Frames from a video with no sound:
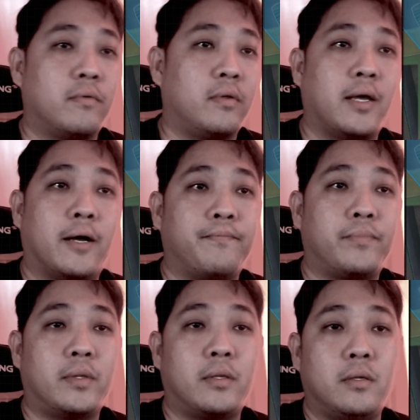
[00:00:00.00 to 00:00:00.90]
Yeah,
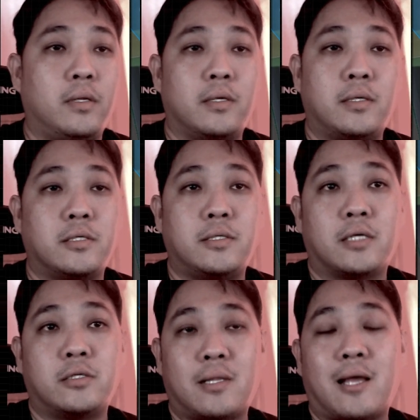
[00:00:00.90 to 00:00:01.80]
this is
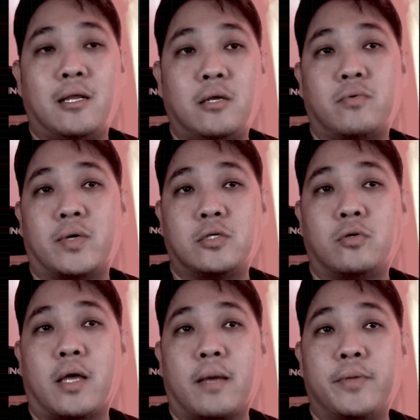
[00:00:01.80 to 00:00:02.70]
just likely what's going
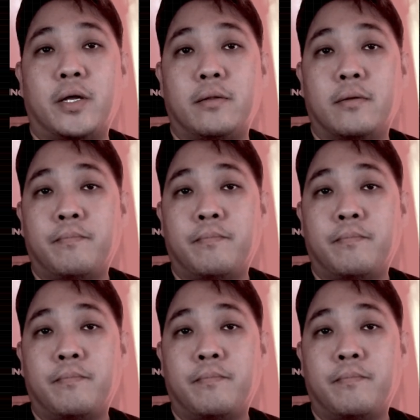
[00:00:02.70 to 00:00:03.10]
to happen.